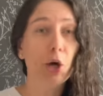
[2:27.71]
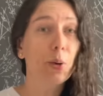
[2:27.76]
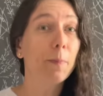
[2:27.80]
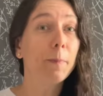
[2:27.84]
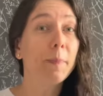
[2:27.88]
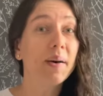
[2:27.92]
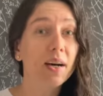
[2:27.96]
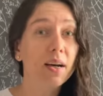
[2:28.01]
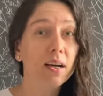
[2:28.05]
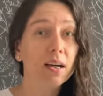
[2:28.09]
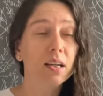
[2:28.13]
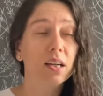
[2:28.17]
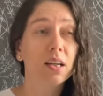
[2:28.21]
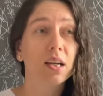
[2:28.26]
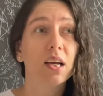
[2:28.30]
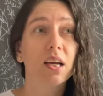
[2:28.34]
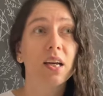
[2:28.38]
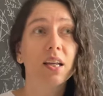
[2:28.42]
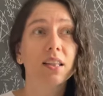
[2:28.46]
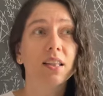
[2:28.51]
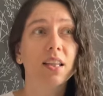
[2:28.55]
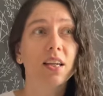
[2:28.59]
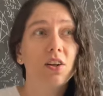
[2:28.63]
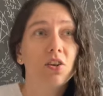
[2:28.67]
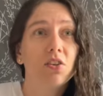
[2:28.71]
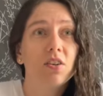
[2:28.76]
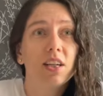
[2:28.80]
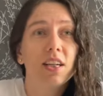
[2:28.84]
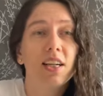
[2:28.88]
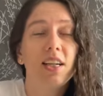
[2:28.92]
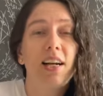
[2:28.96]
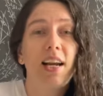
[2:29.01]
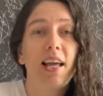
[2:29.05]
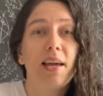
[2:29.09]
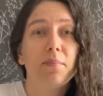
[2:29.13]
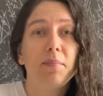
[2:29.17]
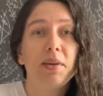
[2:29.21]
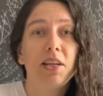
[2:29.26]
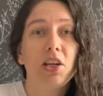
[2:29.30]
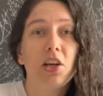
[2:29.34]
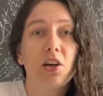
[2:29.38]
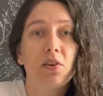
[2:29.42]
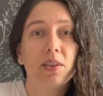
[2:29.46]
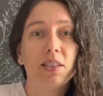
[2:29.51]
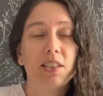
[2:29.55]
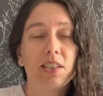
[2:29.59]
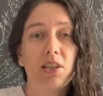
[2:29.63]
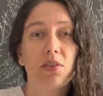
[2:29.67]
but they're not going to let me
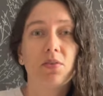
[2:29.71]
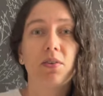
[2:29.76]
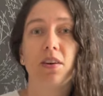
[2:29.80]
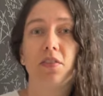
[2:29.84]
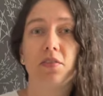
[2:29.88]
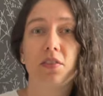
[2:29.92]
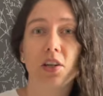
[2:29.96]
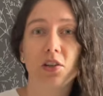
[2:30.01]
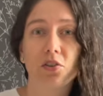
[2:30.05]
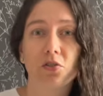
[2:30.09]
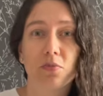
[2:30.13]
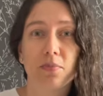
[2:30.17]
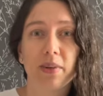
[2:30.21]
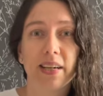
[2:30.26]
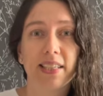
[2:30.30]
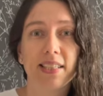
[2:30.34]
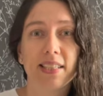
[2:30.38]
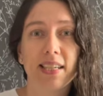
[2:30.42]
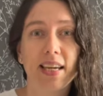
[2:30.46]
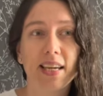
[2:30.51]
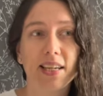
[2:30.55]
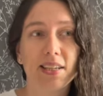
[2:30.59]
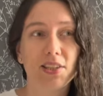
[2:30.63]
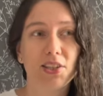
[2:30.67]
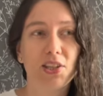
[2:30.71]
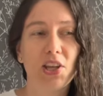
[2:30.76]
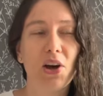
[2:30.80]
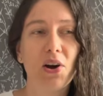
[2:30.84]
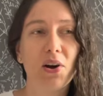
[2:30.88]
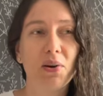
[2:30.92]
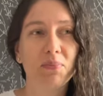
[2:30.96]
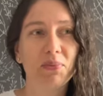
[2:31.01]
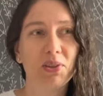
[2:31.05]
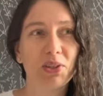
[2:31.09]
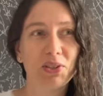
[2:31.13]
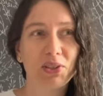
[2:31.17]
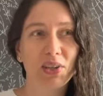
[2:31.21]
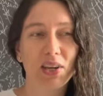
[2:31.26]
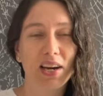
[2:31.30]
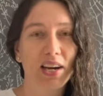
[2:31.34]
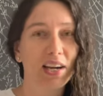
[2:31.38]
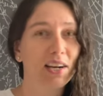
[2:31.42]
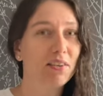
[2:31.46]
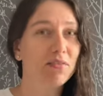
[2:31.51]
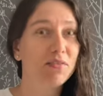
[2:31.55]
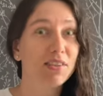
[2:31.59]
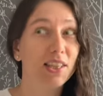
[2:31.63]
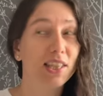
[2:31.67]
know until I've done all my tests, so I'm just
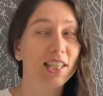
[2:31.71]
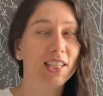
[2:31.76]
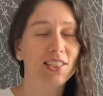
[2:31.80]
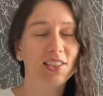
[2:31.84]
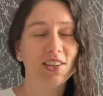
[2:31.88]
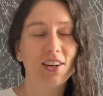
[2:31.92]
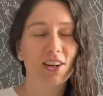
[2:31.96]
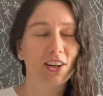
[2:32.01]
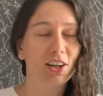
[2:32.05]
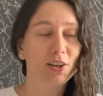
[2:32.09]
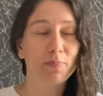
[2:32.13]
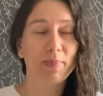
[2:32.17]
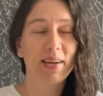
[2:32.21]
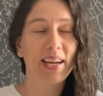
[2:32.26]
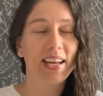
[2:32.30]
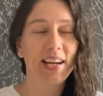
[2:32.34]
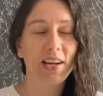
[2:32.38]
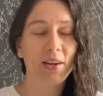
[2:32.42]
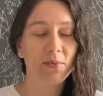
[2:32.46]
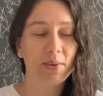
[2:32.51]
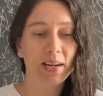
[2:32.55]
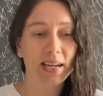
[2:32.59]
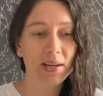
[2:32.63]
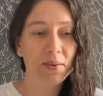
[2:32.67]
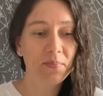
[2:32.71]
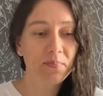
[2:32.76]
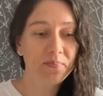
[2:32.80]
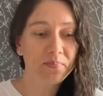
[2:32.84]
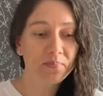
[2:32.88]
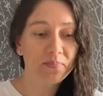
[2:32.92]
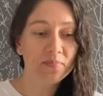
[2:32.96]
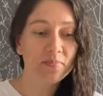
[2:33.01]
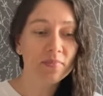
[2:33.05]
kind of in the dark. But anyway,